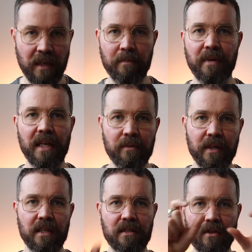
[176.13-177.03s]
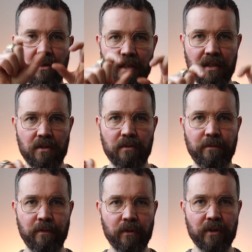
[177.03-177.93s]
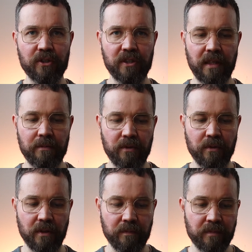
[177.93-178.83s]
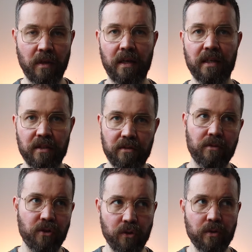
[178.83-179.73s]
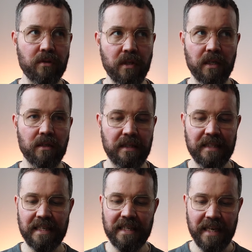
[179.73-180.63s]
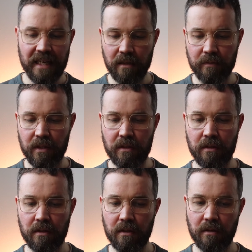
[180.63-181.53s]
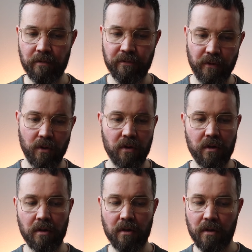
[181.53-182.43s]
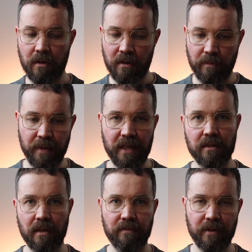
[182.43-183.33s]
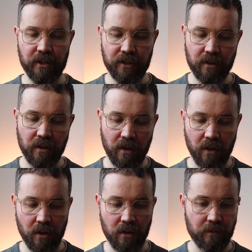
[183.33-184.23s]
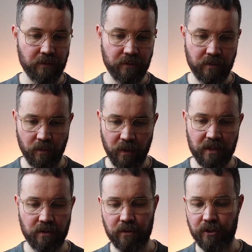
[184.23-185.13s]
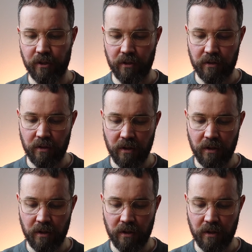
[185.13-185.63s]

But anyway, it's got that sort of flowing shape to it. And he's used that design element for the Benzac version of the Western shirt.